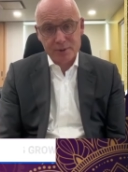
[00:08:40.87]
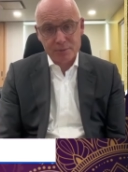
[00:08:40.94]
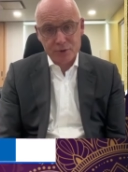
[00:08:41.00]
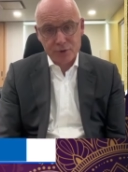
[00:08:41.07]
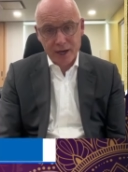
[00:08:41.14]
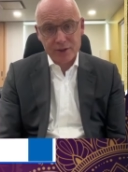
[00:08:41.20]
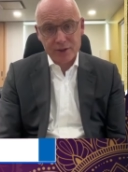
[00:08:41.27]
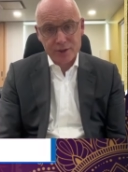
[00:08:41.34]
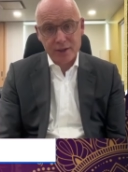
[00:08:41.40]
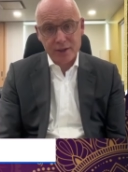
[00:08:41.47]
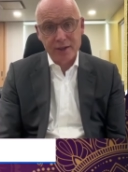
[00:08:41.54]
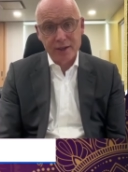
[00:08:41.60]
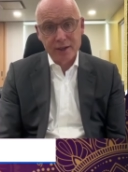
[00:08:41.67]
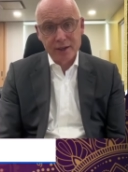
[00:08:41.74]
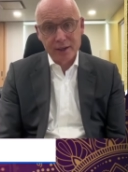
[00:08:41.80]
some
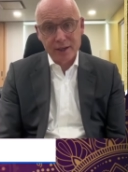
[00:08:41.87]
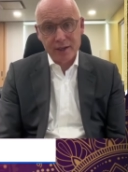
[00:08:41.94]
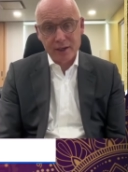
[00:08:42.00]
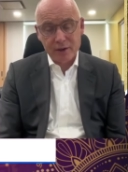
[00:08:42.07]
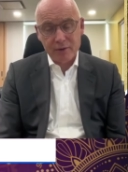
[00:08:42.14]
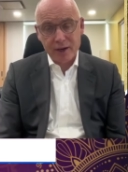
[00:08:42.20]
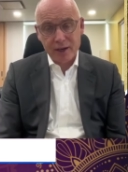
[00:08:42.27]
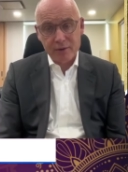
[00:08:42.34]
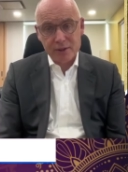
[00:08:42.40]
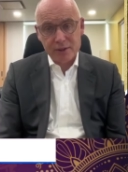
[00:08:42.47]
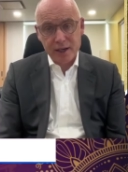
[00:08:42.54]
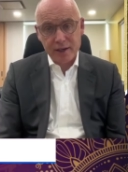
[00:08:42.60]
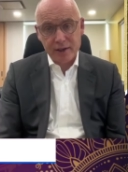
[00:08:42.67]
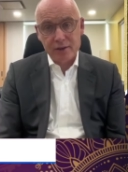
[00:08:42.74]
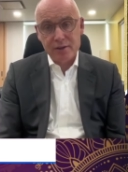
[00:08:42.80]
traction in and around
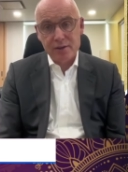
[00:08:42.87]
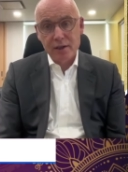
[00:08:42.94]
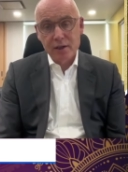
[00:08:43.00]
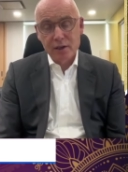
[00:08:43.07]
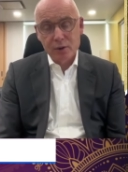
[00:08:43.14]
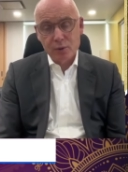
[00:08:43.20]
sales,